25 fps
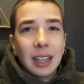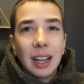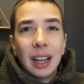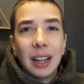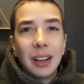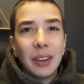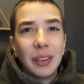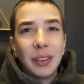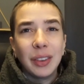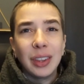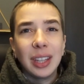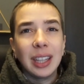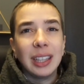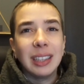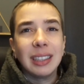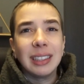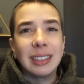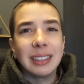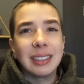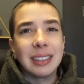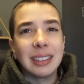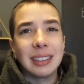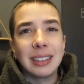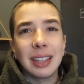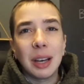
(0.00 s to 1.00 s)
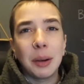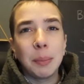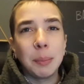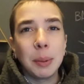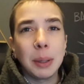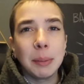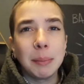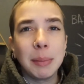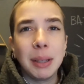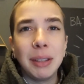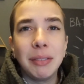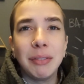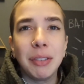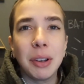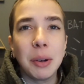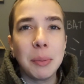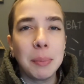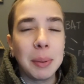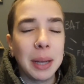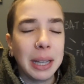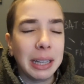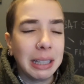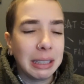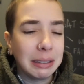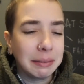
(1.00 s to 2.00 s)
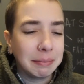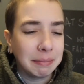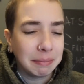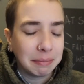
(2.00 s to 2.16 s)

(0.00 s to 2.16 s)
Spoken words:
I don't think this is helping me feel better.